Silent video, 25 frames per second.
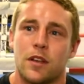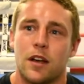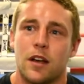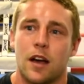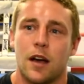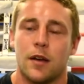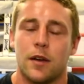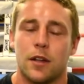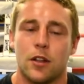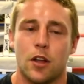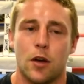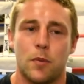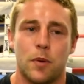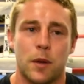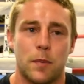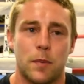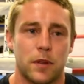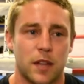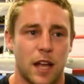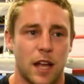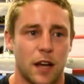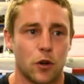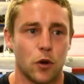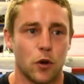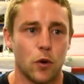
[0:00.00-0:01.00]
a lot of people
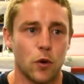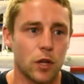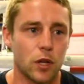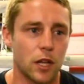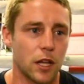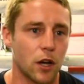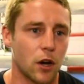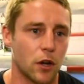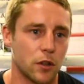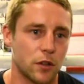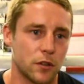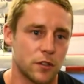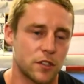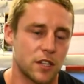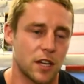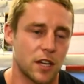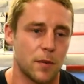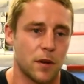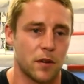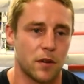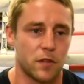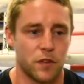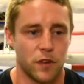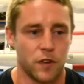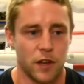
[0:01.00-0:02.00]
like Google it, or they'll see me
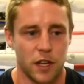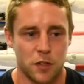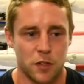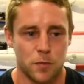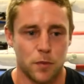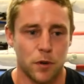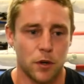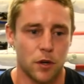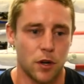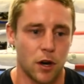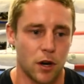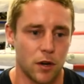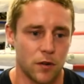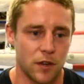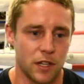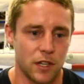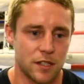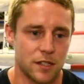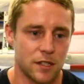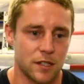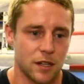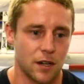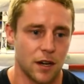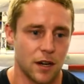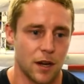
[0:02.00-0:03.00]
on Facebook or
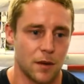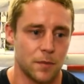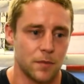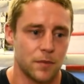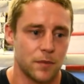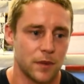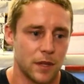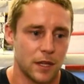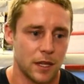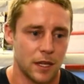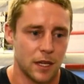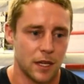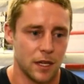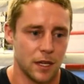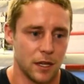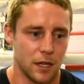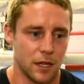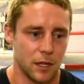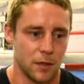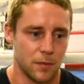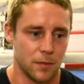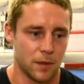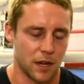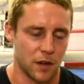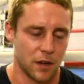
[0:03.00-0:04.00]
Instagram,
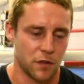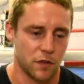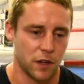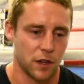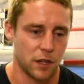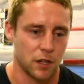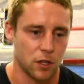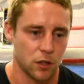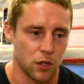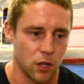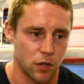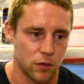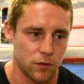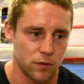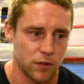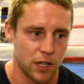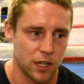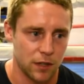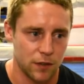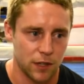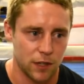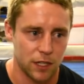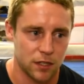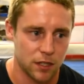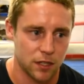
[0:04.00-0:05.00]
um, and I think a lot re
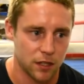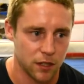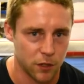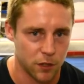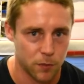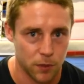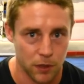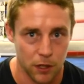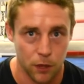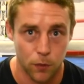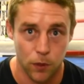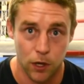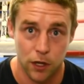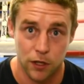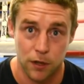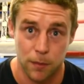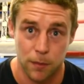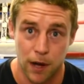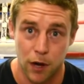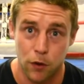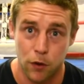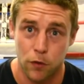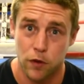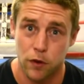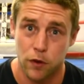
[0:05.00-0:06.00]
recently is probably word of
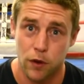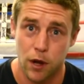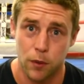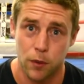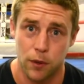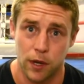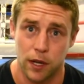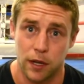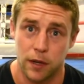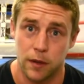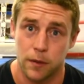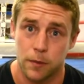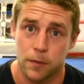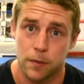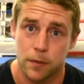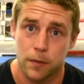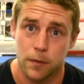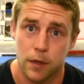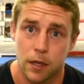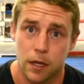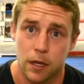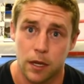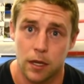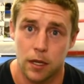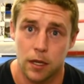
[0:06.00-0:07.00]
mouth around here.
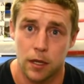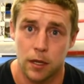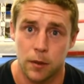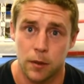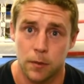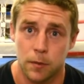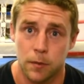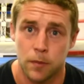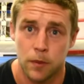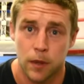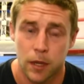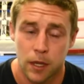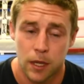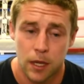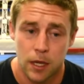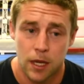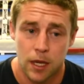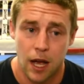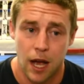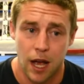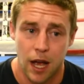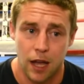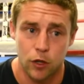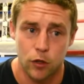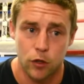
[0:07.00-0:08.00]
Yep. Um,
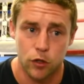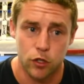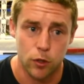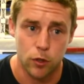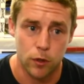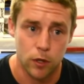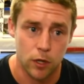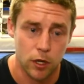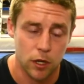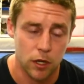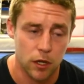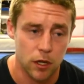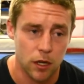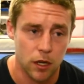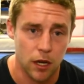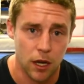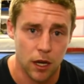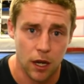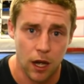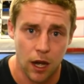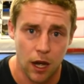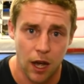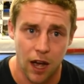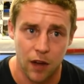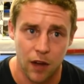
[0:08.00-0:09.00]
I used to
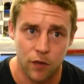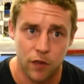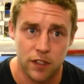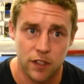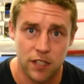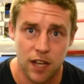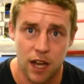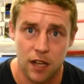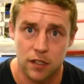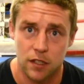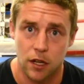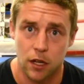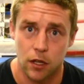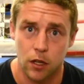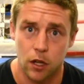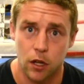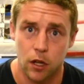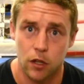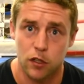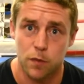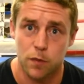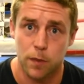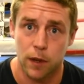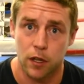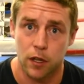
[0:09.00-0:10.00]
advertise it a
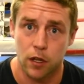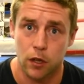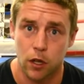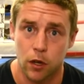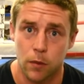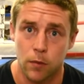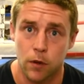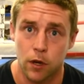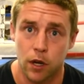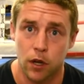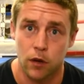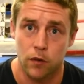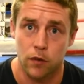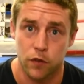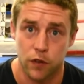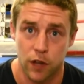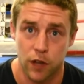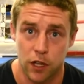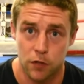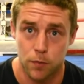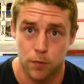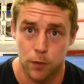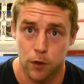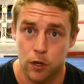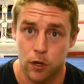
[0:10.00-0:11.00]
lot and spend a lot of money on
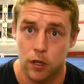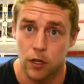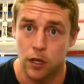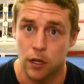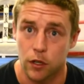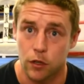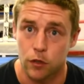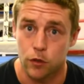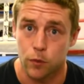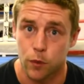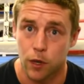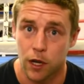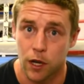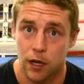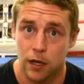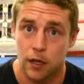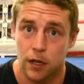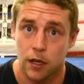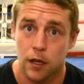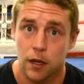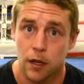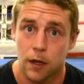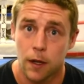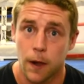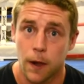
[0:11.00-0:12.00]
Facebook because it does work.
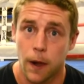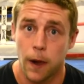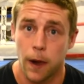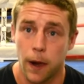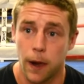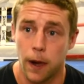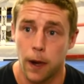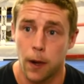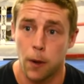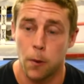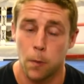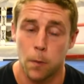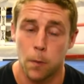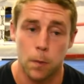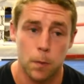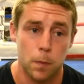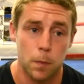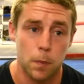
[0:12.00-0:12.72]
Um,